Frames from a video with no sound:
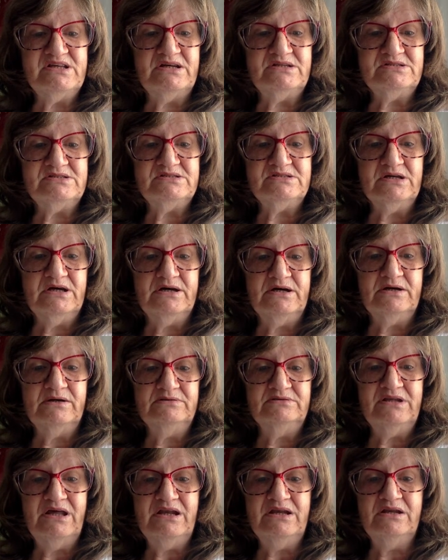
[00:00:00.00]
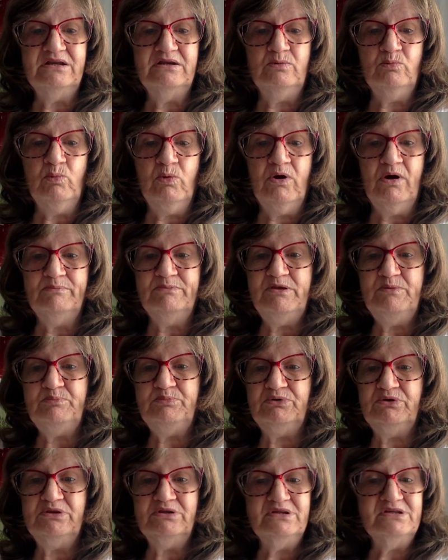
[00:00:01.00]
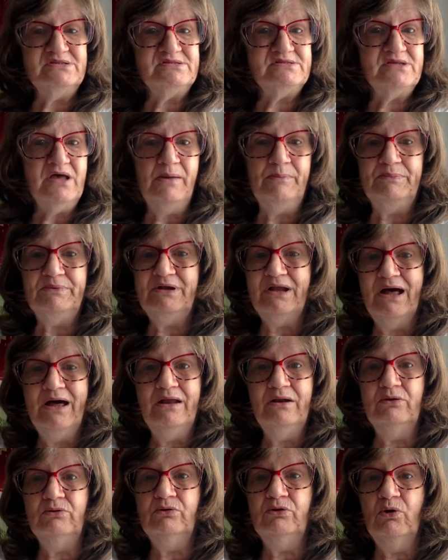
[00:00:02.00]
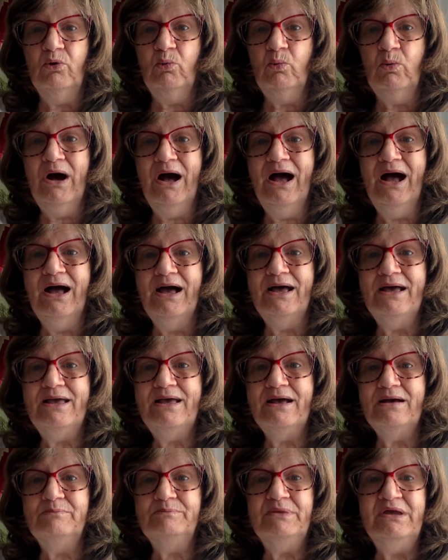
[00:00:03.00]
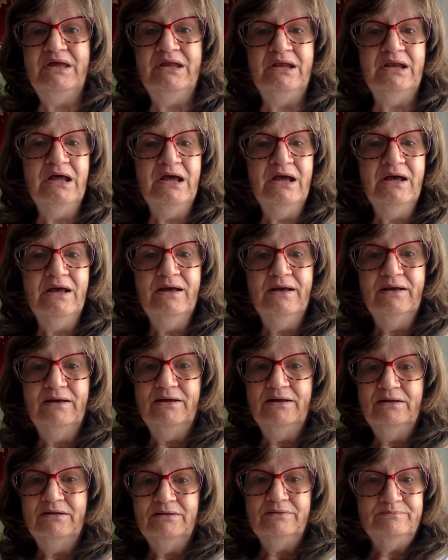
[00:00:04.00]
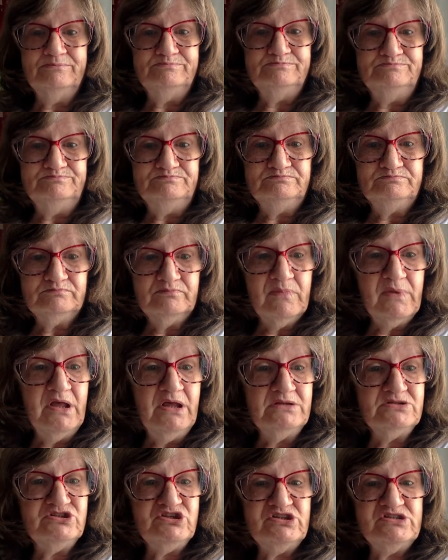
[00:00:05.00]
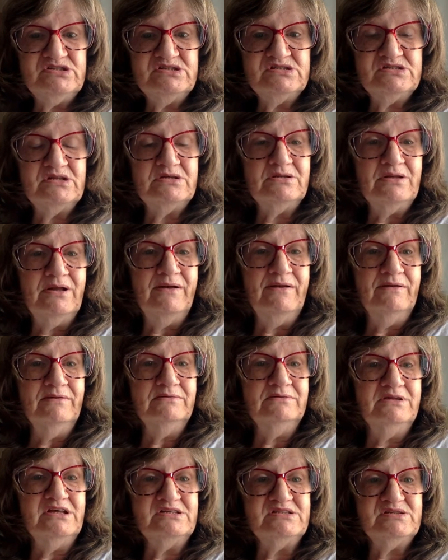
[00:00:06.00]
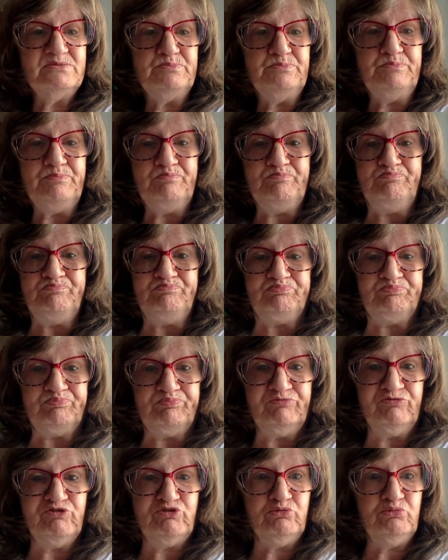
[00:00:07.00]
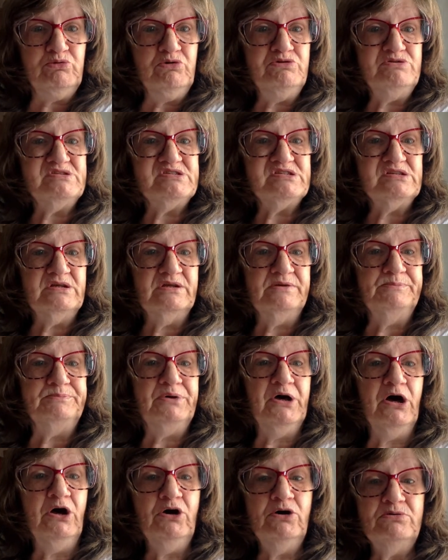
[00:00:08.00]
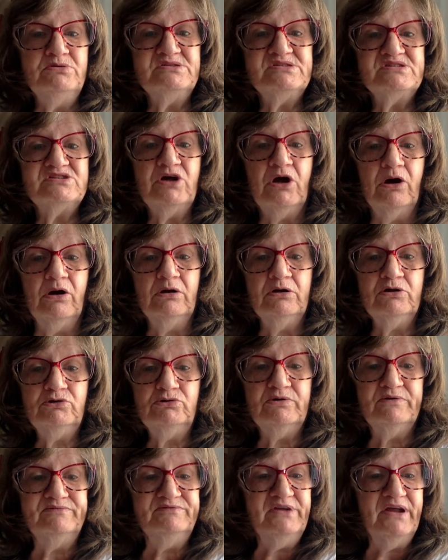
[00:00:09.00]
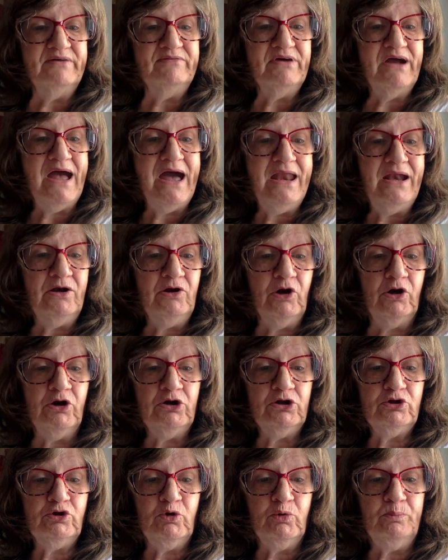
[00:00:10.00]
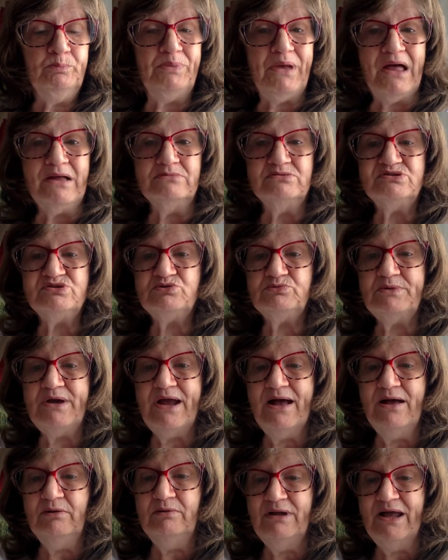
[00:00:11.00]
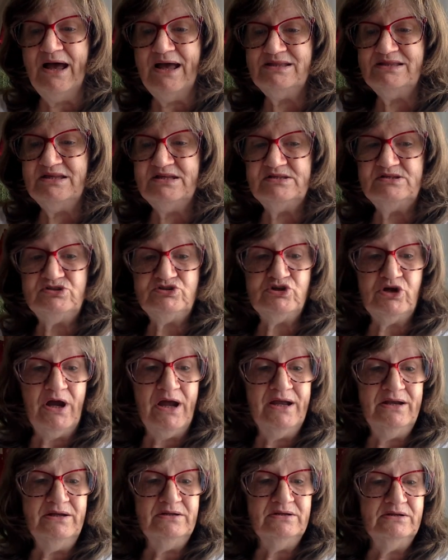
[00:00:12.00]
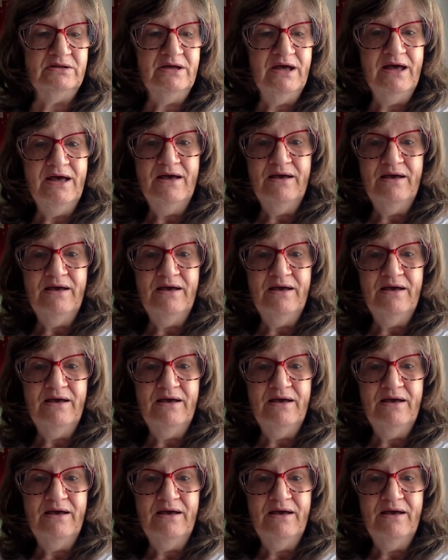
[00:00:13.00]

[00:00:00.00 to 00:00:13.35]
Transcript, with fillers: that uh, they didn't want me putting this up, and I don't know why. I mean, it just, this Jerusalem Post article, I've never had an article bounce around like this trying to